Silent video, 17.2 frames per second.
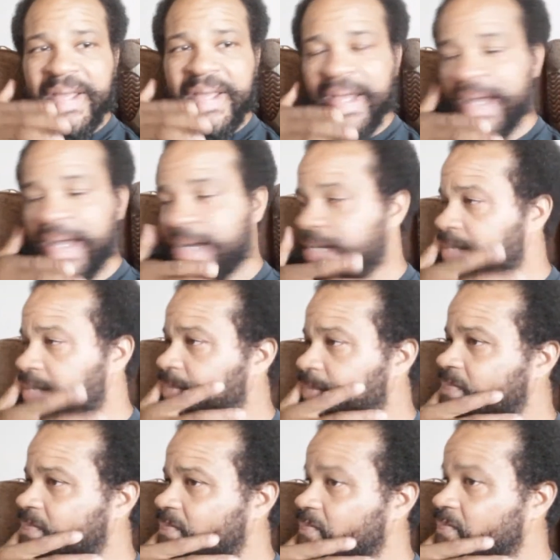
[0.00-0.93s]
Uh,
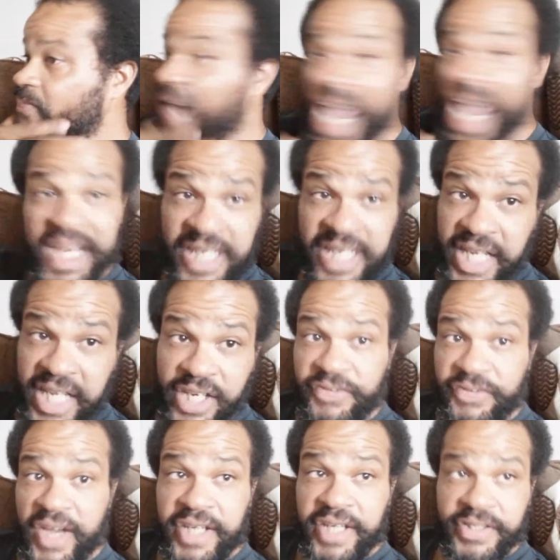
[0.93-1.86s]
and they're
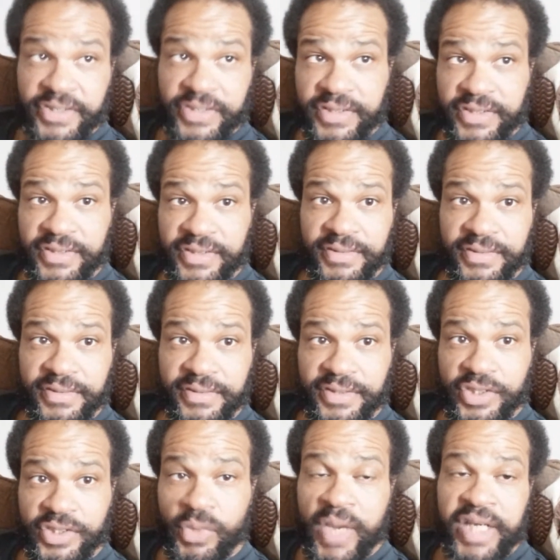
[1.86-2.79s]
good fighters.
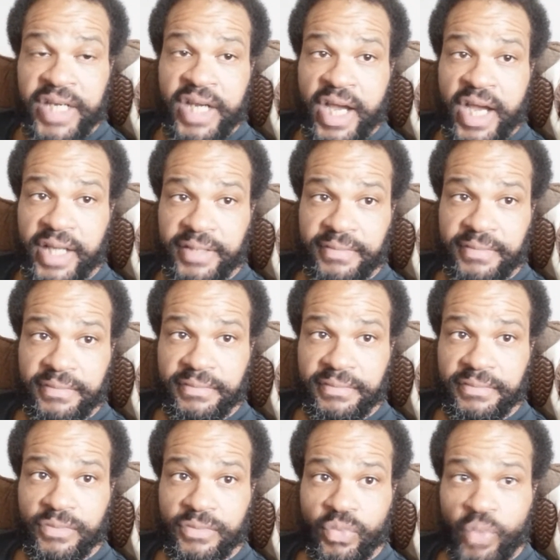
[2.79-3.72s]
So why not?
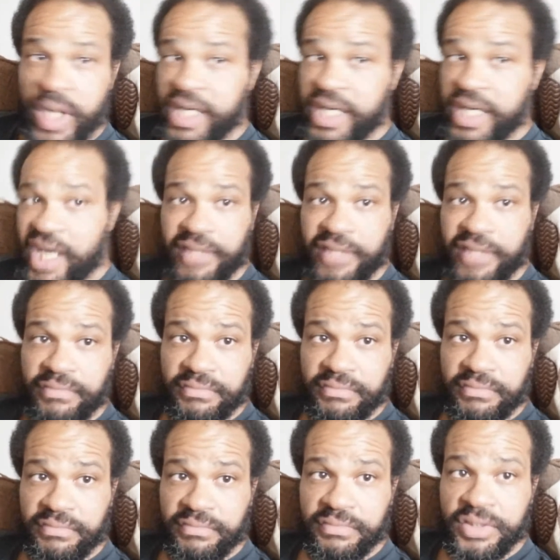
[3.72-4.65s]
Why not
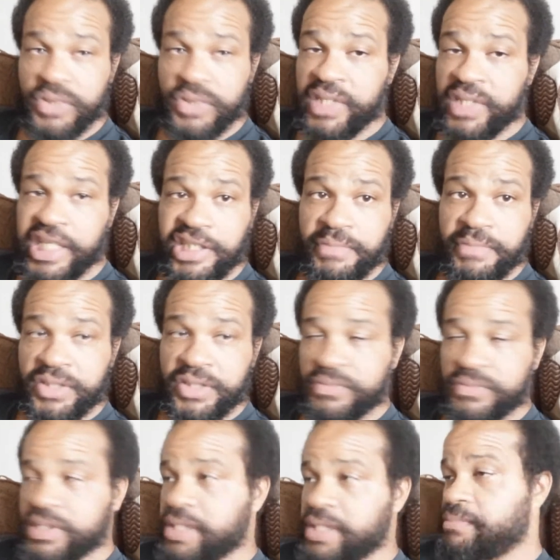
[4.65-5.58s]
do an
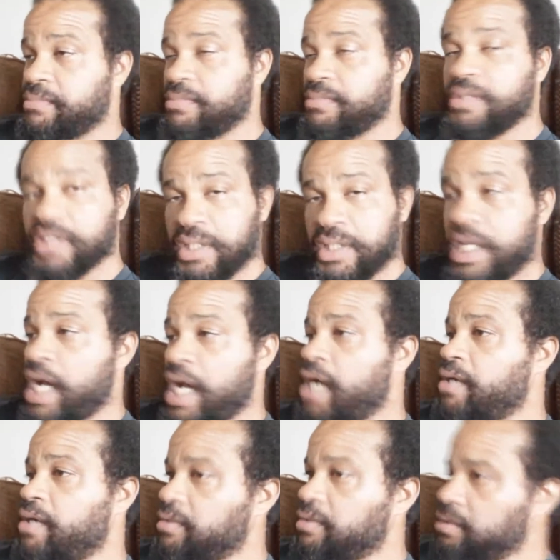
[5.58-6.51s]
exhibition with them?
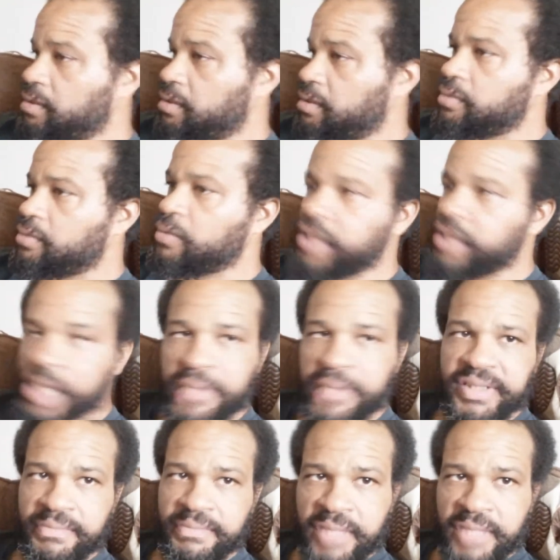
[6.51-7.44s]
Now, when it
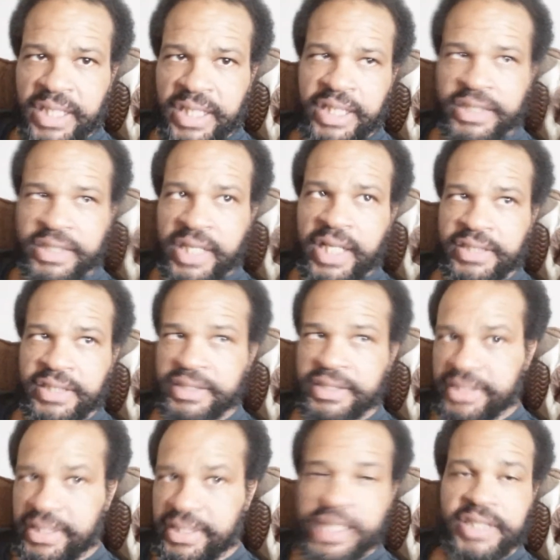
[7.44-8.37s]
comes to money and dollars
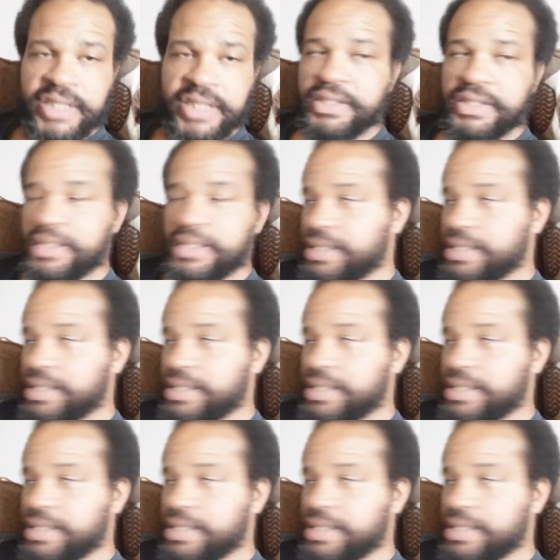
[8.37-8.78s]
and cents,